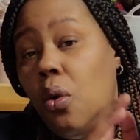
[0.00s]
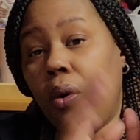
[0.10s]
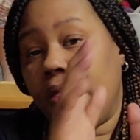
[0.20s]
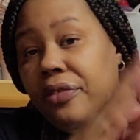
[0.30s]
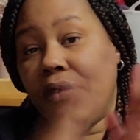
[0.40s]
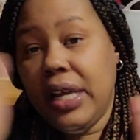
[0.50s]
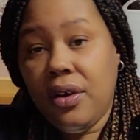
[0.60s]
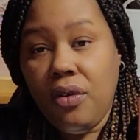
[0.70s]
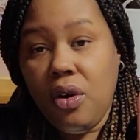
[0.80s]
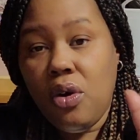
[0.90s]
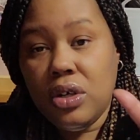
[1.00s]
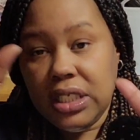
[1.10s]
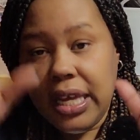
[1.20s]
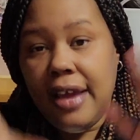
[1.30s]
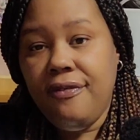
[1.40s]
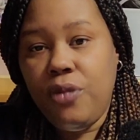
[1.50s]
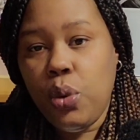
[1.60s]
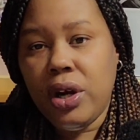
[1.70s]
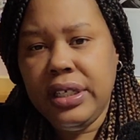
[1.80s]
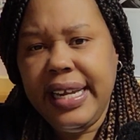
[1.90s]
or 3 across and
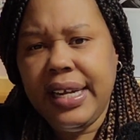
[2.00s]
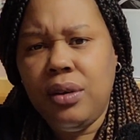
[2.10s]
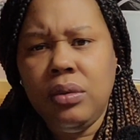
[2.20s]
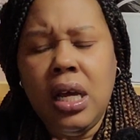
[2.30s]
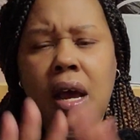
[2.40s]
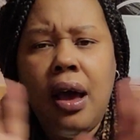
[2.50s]
4 down.